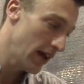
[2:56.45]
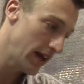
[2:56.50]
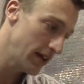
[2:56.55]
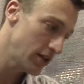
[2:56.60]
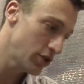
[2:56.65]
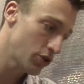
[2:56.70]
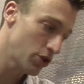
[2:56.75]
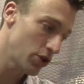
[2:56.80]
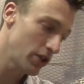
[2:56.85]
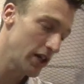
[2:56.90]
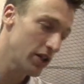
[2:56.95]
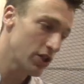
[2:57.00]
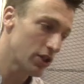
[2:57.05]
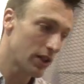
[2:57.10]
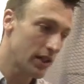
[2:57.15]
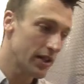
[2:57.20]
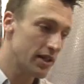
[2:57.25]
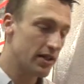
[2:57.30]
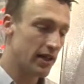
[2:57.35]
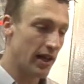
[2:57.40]
It's
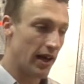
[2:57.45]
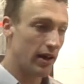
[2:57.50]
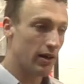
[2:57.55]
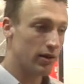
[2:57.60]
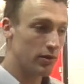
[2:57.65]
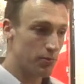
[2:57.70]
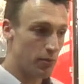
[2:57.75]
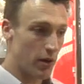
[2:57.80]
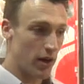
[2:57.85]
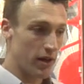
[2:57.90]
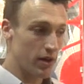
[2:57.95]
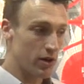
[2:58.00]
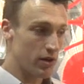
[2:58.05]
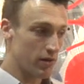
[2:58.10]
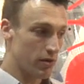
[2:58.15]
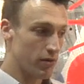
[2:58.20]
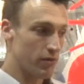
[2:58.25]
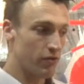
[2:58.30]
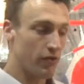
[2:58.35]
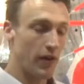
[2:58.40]
traditionally sailed by
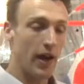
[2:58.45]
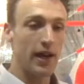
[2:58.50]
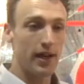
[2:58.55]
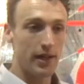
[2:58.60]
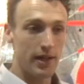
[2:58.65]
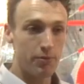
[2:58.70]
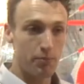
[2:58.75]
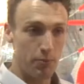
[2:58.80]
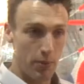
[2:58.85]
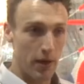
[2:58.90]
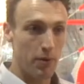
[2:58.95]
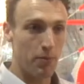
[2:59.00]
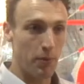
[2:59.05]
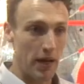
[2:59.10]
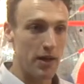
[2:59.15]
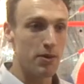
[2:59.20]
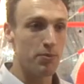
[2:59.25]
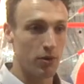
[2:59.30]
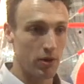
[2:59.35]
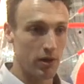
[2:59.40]
fairly big
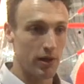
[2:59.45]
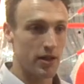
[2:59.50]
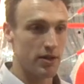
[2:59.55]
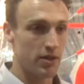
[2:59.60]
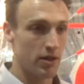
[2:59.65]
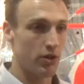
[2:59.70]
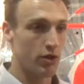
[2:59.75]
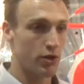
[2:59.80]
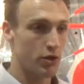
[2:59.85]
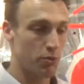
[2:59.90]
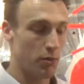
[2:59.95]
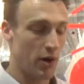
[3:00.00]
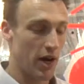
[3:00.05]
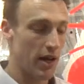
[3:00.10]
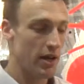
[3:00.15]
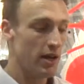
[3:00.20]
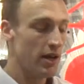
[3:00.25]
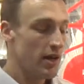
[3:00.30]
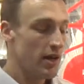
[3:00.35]
people as an Osprey,